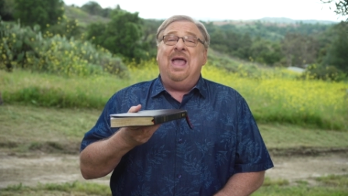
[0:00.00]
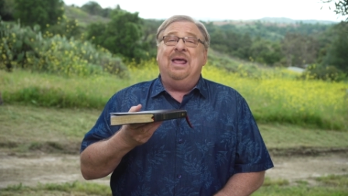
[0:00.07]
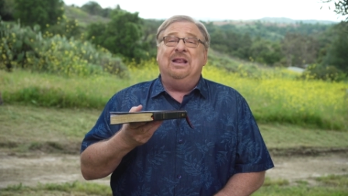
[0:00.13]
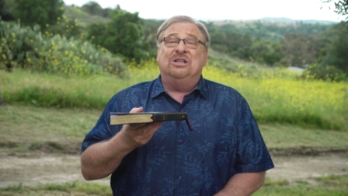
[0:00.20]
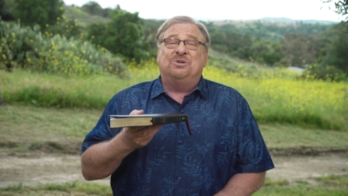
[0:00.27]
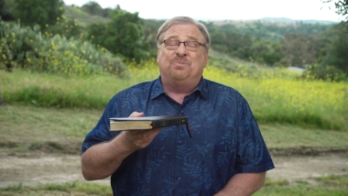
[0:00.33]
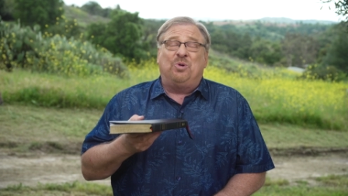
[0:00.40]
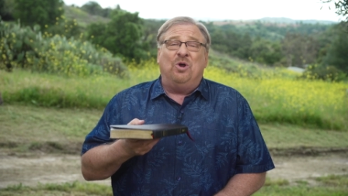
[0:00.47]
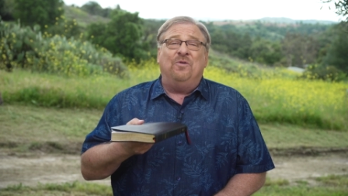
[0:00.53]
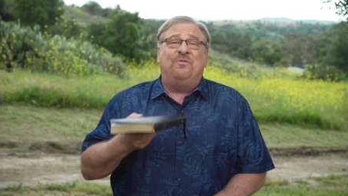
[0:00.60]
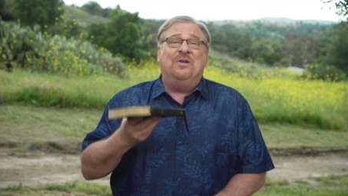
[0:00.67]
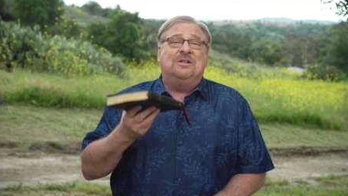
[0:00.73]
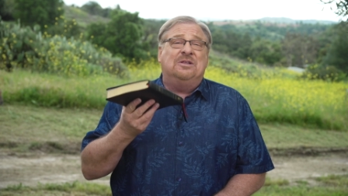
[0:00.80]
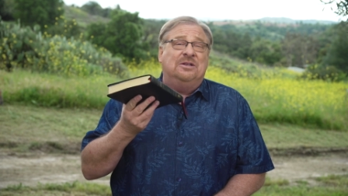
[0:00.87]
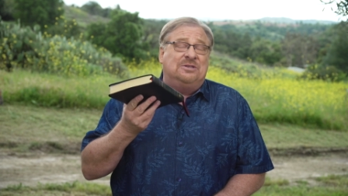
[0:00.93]
and it's
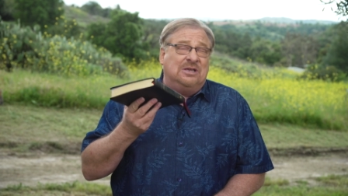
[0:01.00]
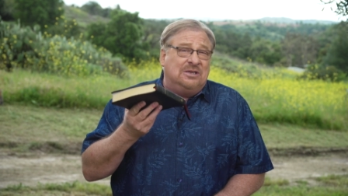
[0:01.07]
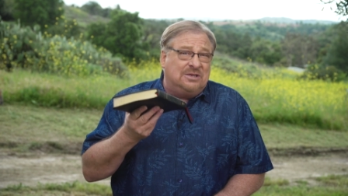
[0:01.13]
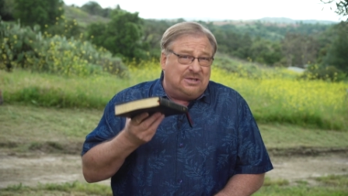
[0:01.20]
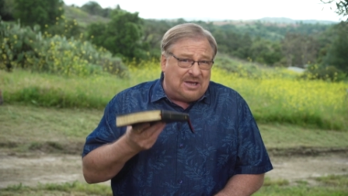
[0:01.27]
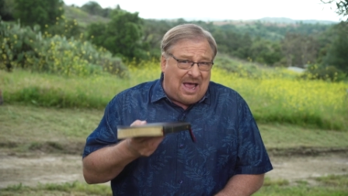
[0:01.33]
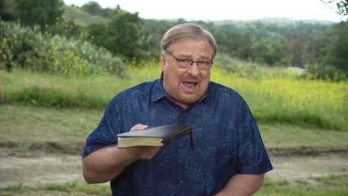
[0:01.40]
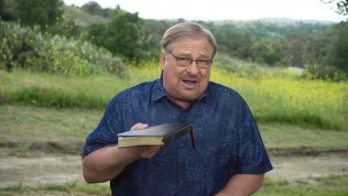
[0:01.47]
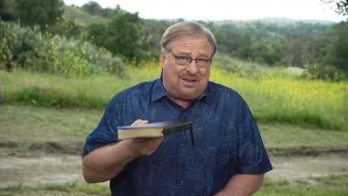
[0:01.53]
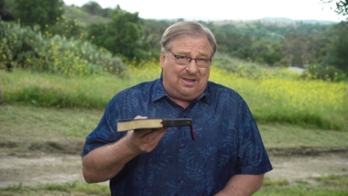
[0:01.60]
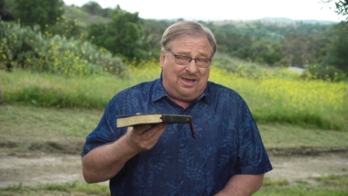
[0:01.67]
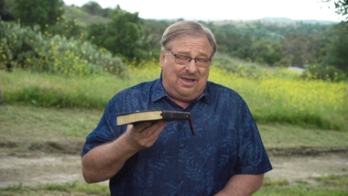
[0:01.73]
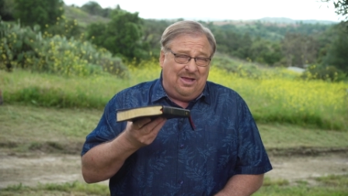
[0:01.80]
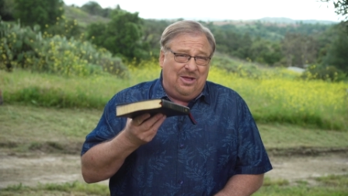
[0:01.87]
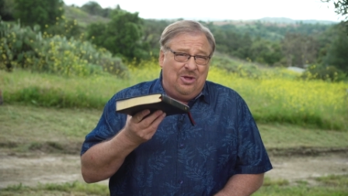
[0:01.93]
perfect. It's
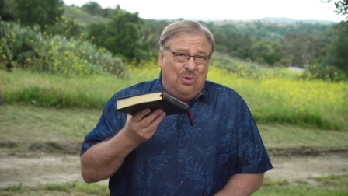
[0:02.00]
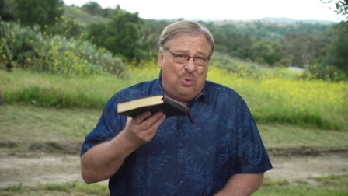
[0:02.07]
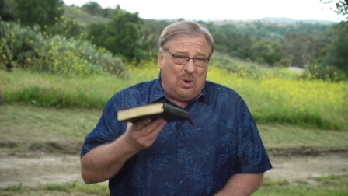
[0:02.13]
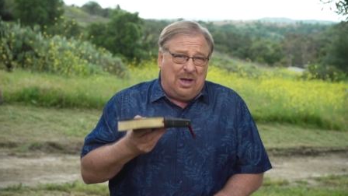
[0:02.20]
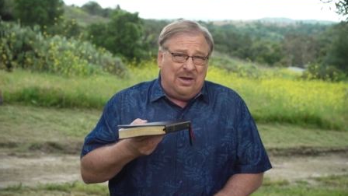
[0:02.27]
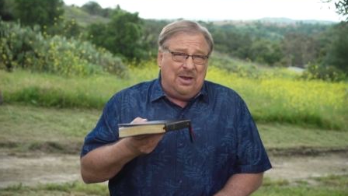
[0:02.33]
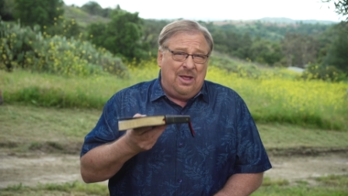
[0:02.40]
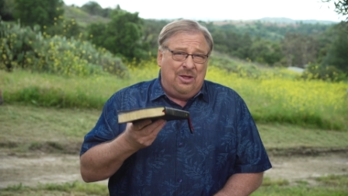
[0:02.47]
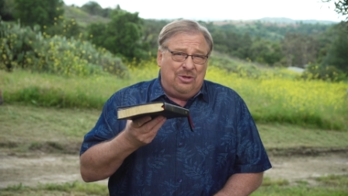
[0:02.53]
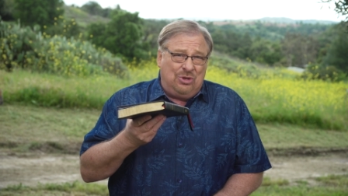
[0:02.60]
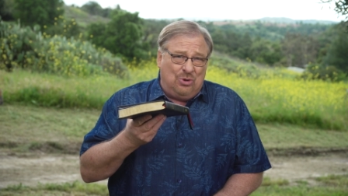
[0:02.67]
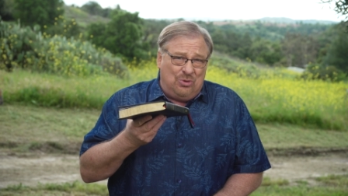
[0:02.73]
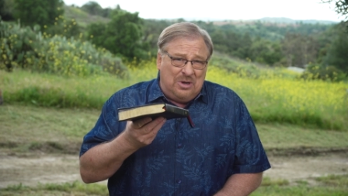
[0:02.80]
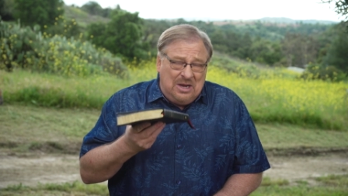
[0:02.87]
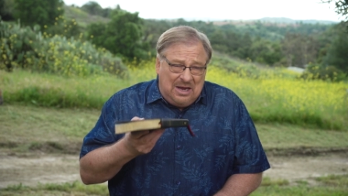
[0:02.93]
exactly what
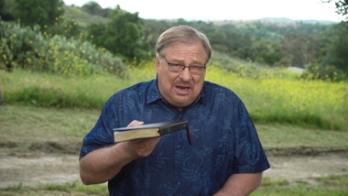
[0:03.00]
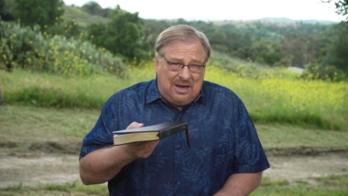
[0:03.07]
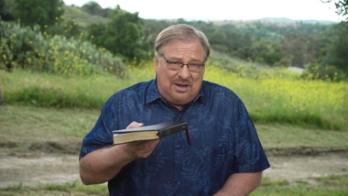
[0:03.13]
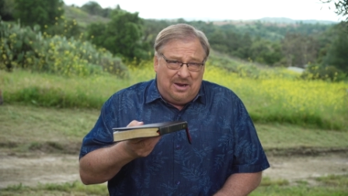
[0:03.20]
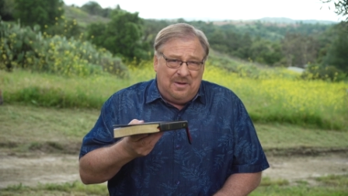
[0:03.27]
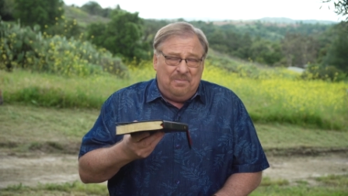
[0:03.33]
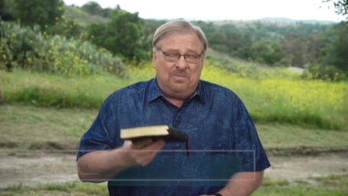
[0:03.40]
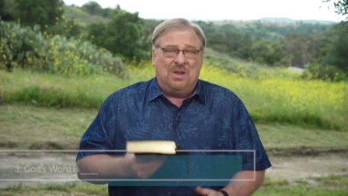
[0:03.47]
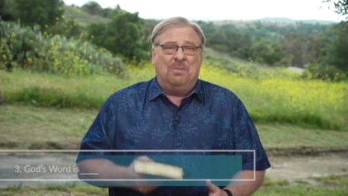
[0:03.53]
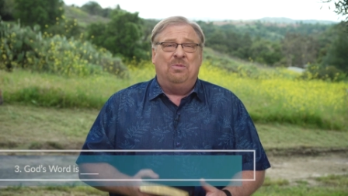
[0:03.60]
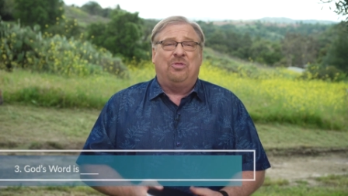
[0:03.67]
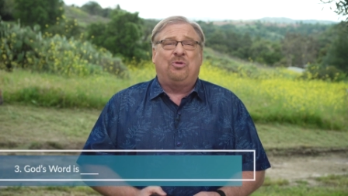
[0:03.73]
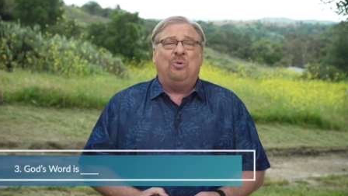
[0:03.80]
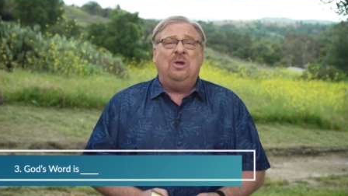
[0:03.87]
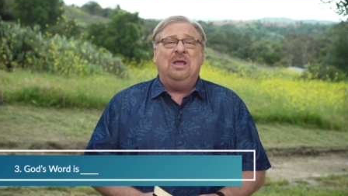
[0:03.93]
you need.
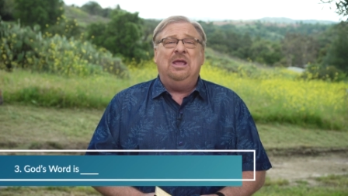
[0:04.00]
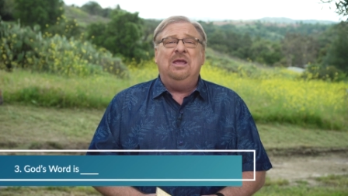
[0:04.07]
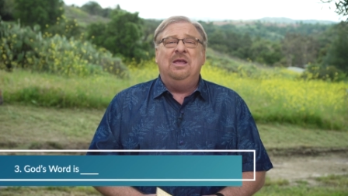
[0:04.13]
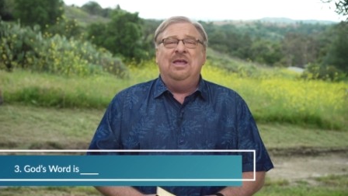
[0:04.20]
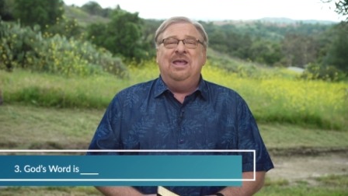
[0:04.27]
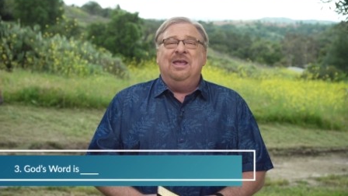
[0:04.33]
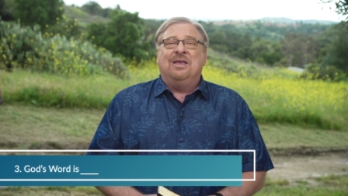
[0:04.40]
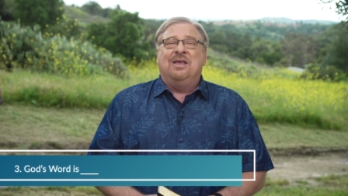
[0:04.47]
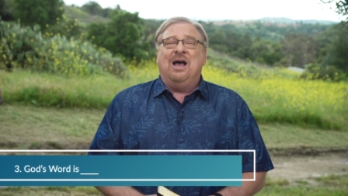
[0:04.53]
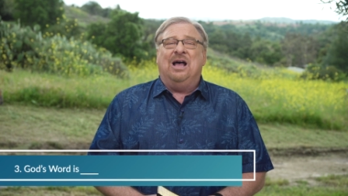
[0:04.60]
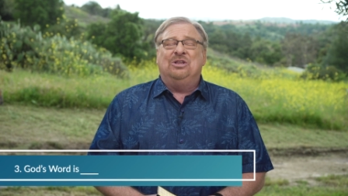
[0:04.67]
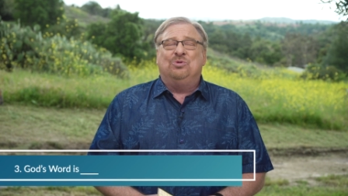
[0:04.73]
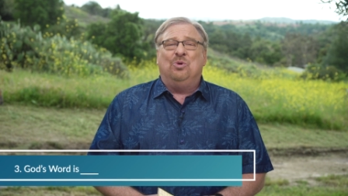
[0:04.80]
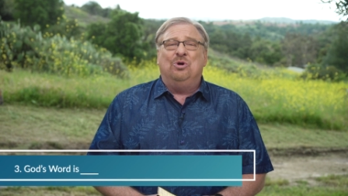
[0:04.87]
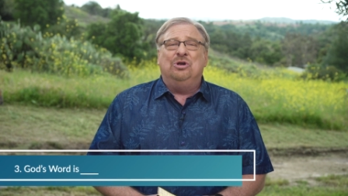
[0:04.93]
Number 3,
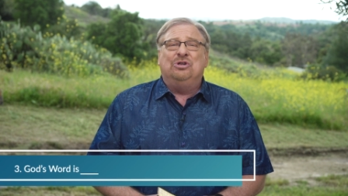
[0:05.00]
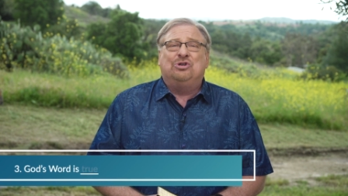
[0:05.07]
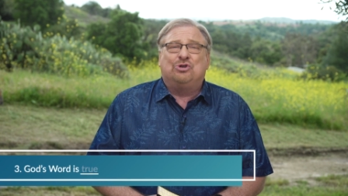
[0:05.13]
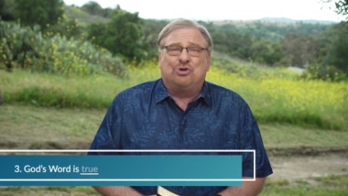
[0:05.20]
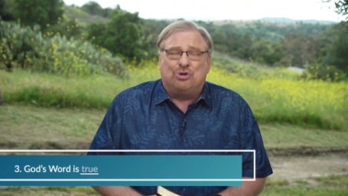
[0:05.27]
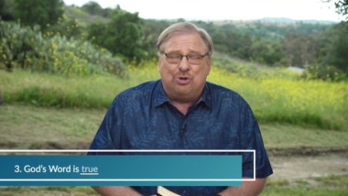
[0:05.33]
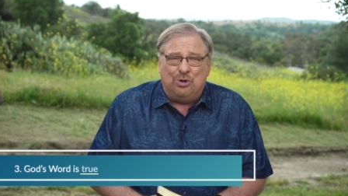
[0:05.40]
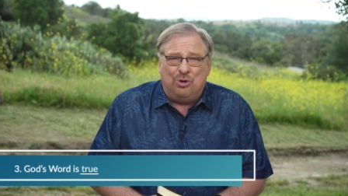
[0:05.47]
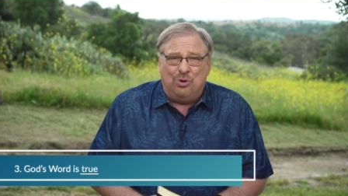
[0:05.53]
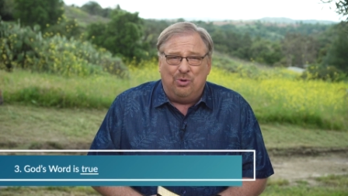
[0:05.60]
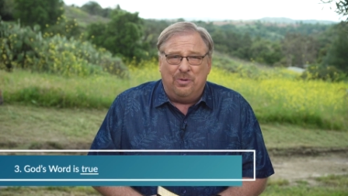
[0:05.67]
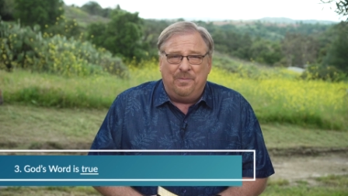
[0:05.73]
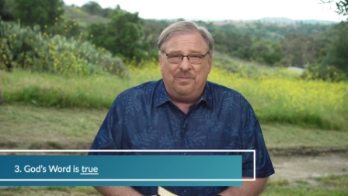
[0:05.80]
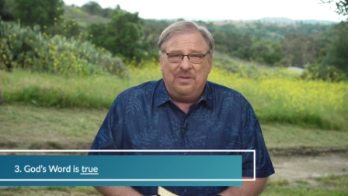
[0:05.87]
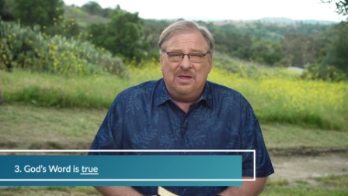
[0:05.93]
God's word is
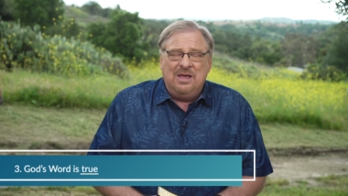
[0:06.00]
true.